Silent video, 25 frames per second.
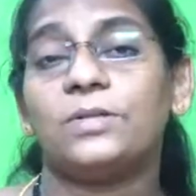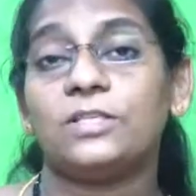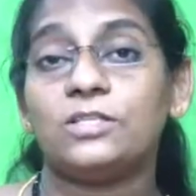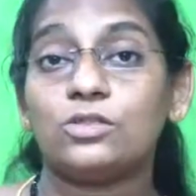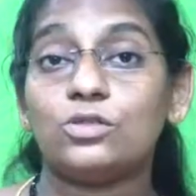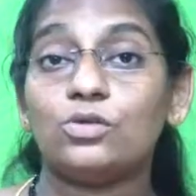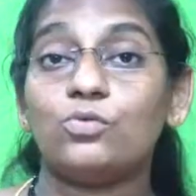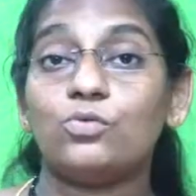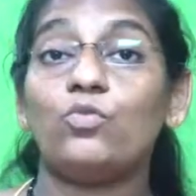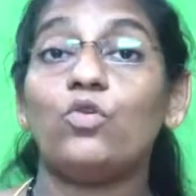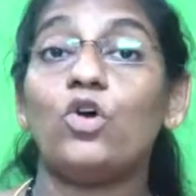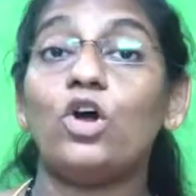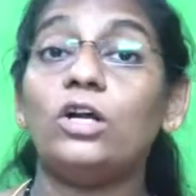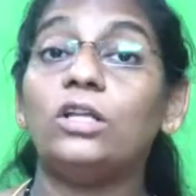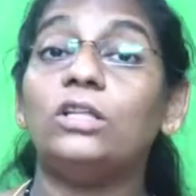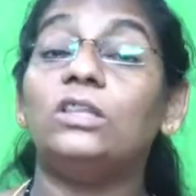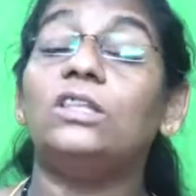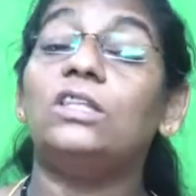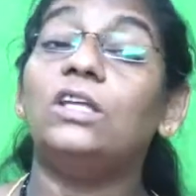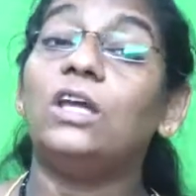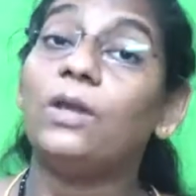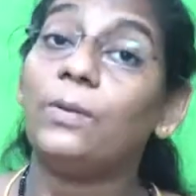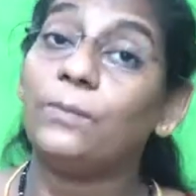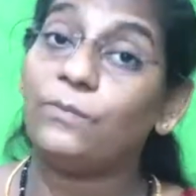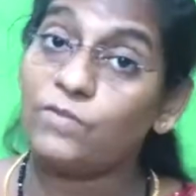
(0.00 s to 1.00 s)
So
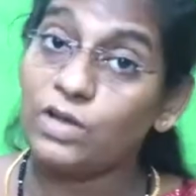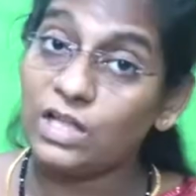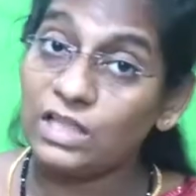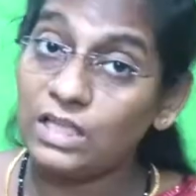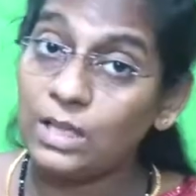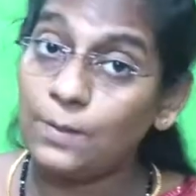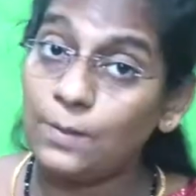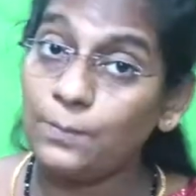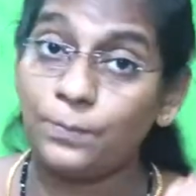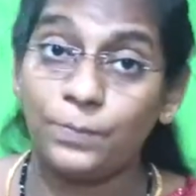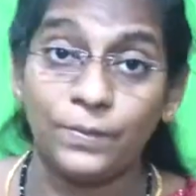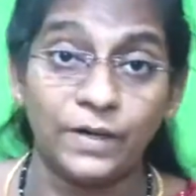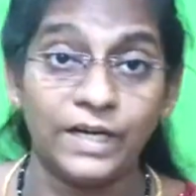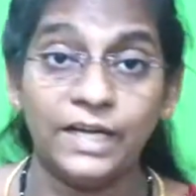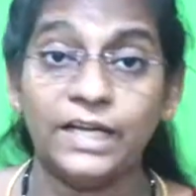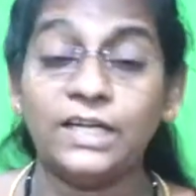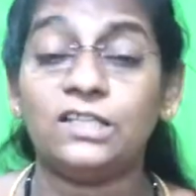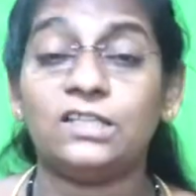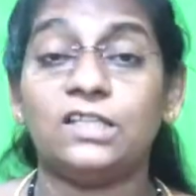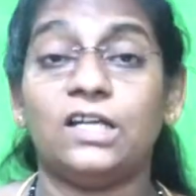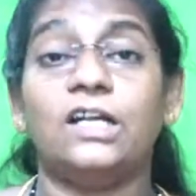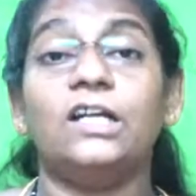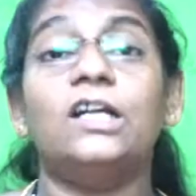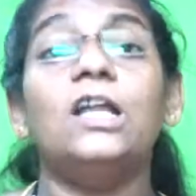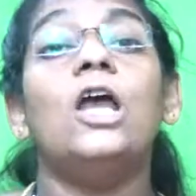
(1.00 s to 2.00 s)
when they predict
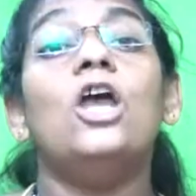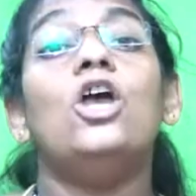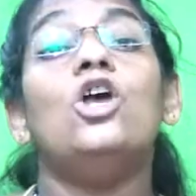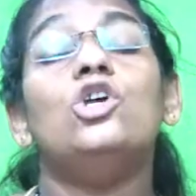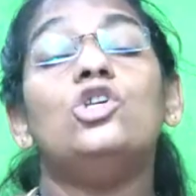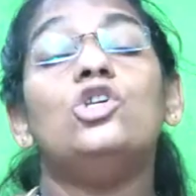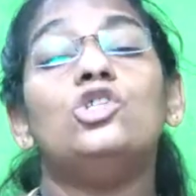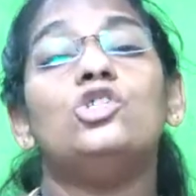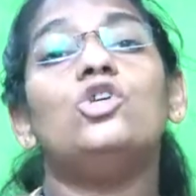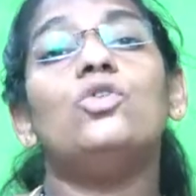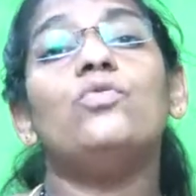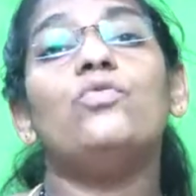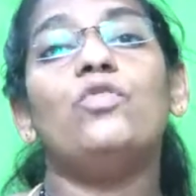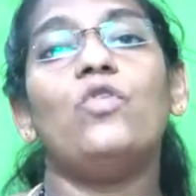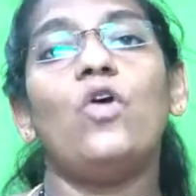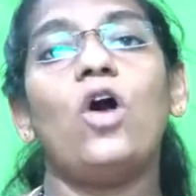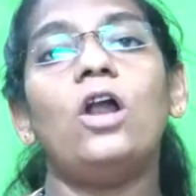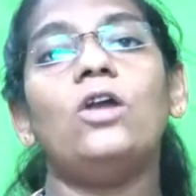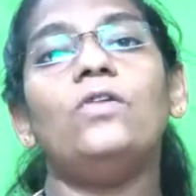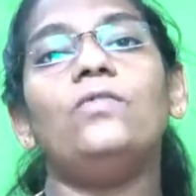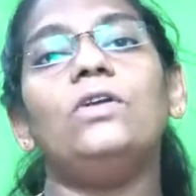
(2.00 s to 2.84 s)
that, so what